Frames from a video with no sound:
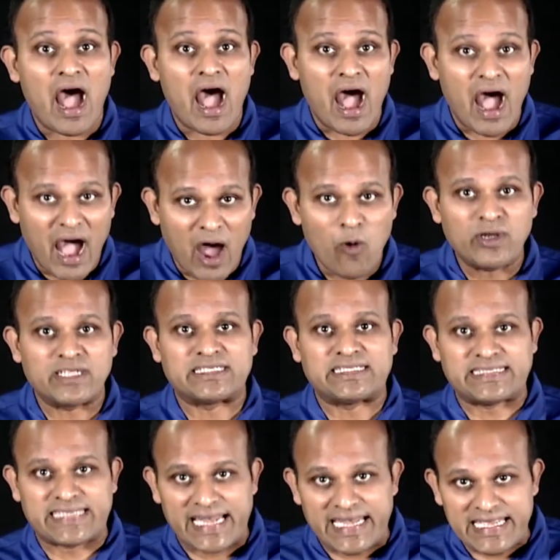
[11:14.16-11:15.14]
how it is
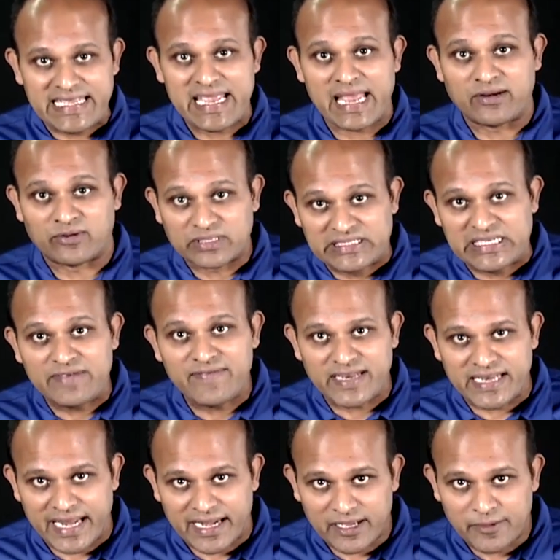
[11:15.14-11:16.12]
sending and receiving
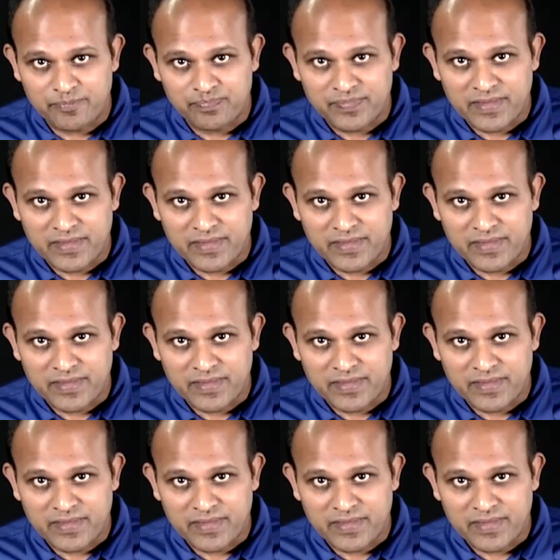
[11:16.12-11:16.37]
data,